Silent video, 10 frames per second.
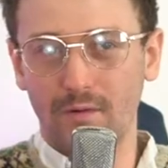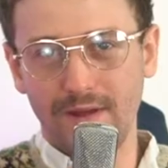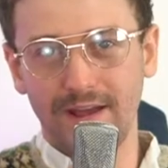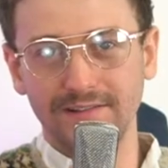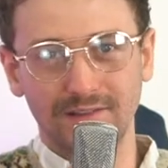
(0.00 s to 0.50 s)

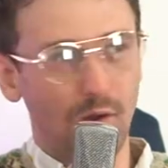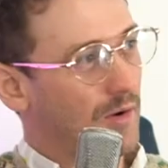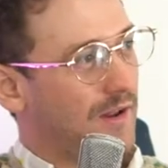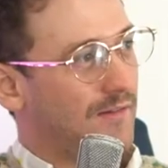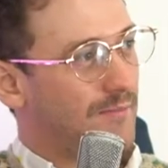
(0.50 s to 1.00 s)
man's
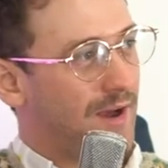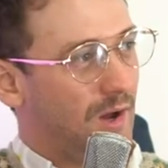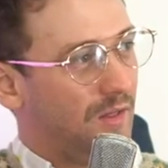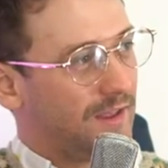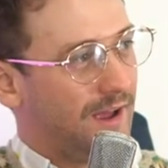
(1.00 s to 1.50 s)
Logan by
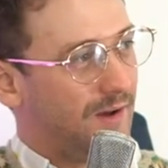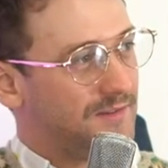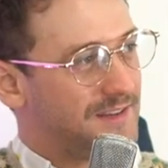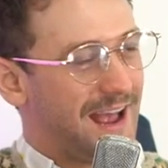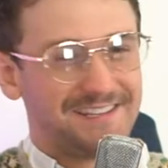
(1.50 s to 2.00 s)
all
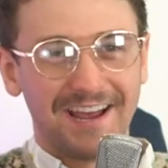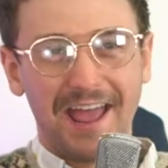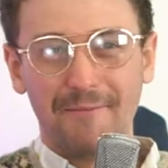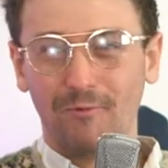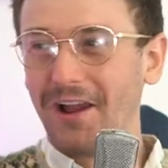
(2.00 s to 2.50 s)
accounts, as I
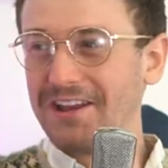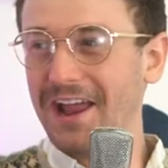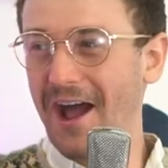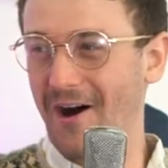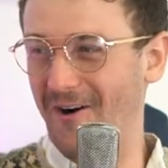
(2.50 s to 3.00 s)
am right now.